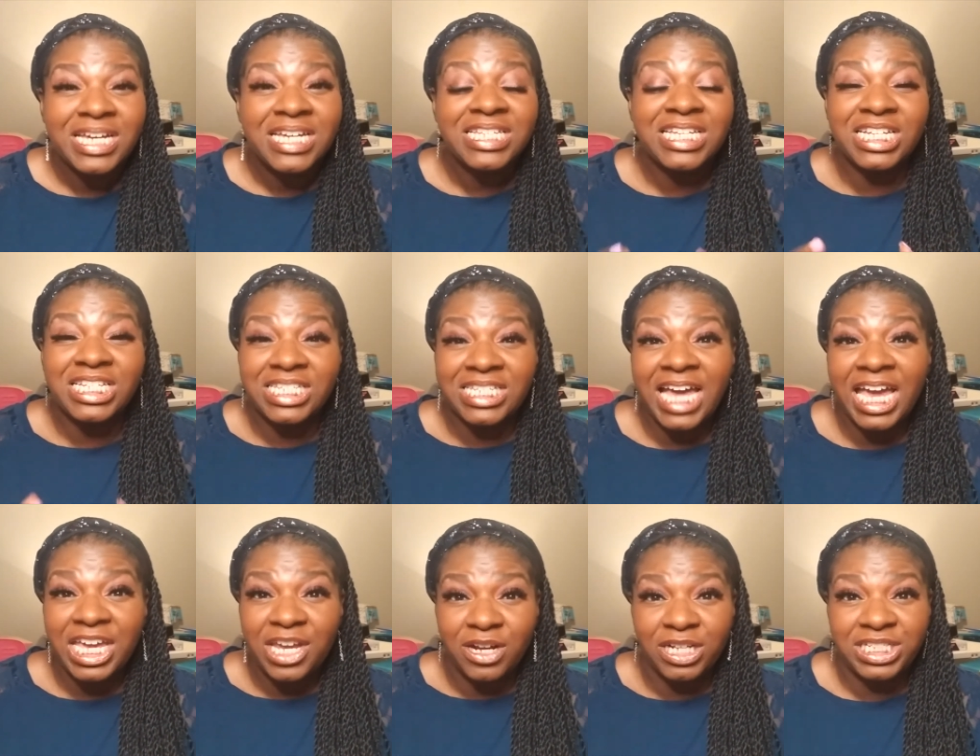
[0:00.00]
to
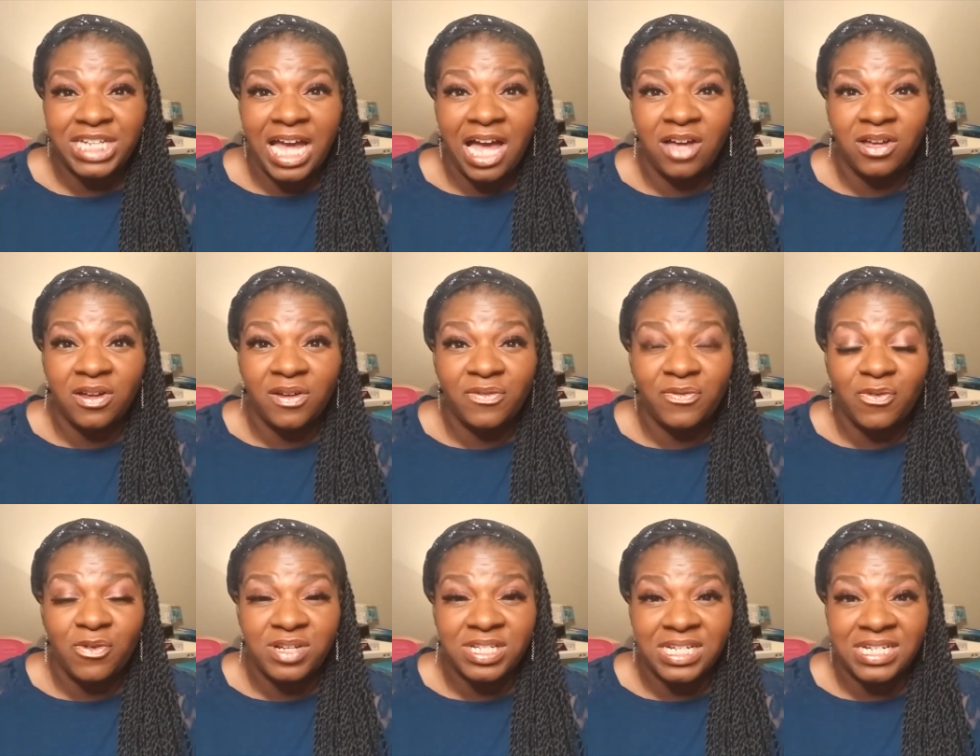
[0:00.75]
set your child up
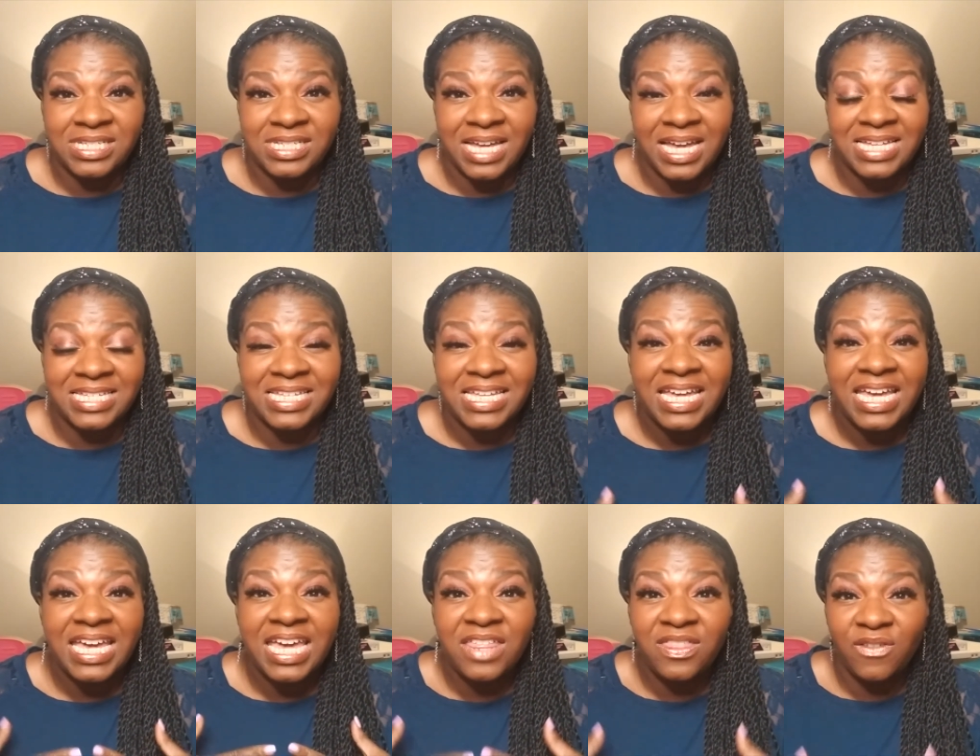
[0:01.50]
for success
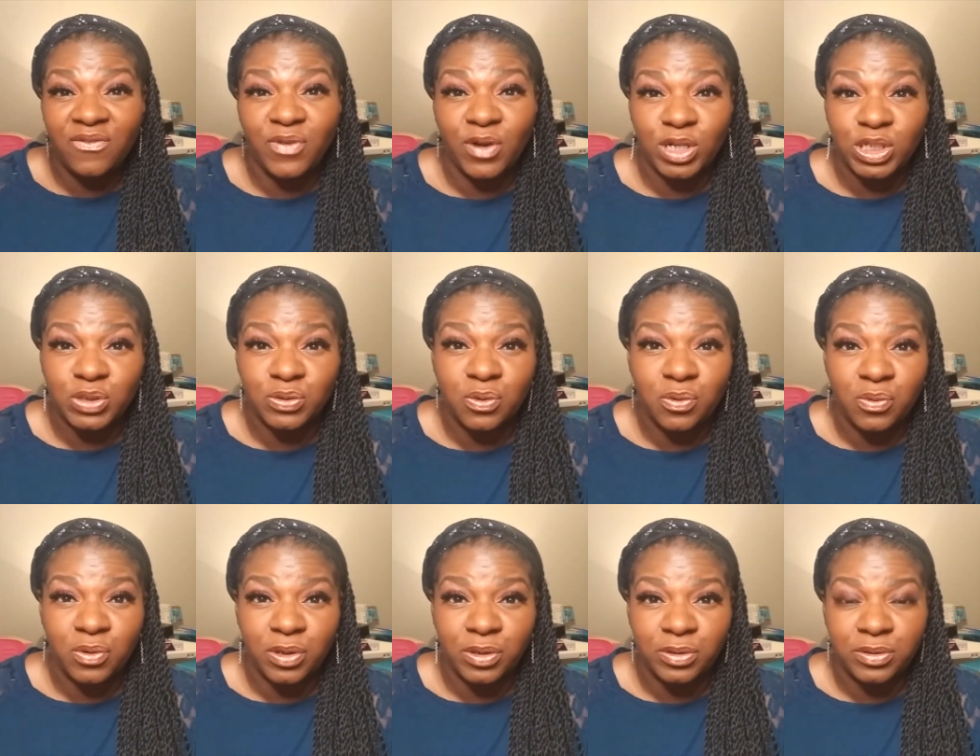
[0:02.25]
in the virtual
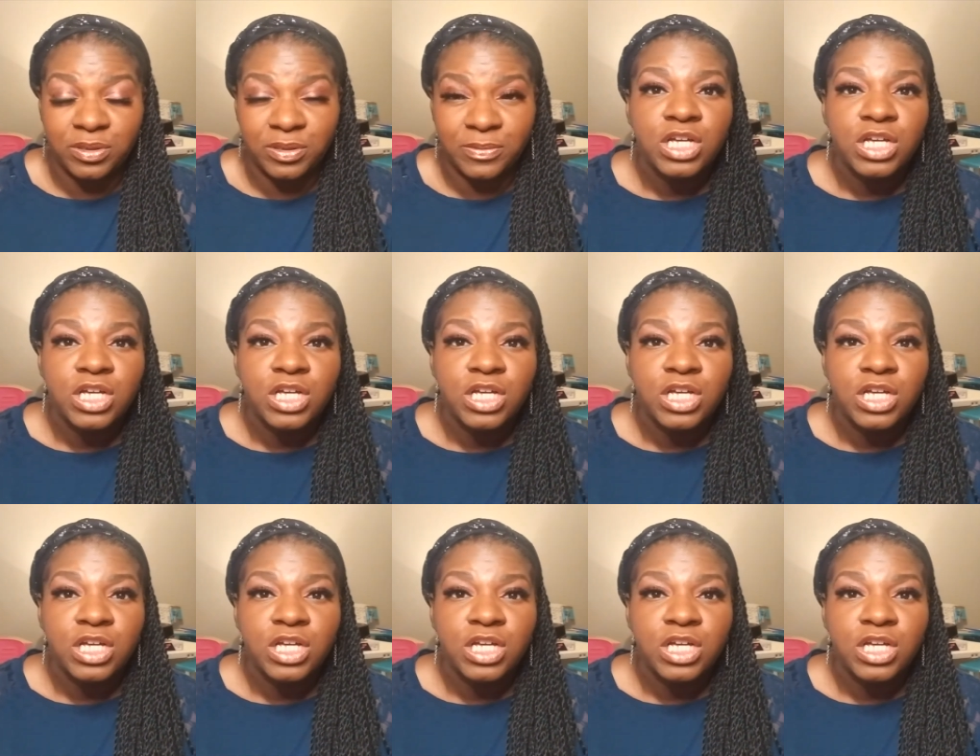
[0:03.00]
world.